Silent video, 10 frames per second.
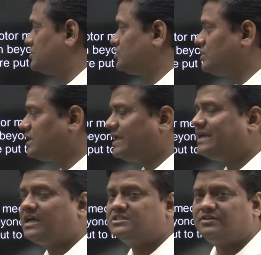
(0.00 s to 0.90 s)
So the
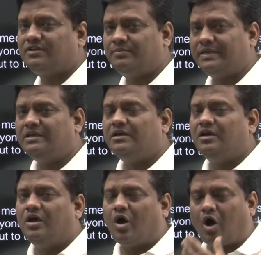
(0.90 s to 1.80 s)
correct answer will be
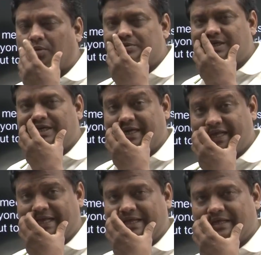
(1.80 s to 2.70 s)
option
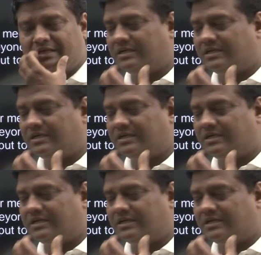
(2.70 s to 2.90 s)
D,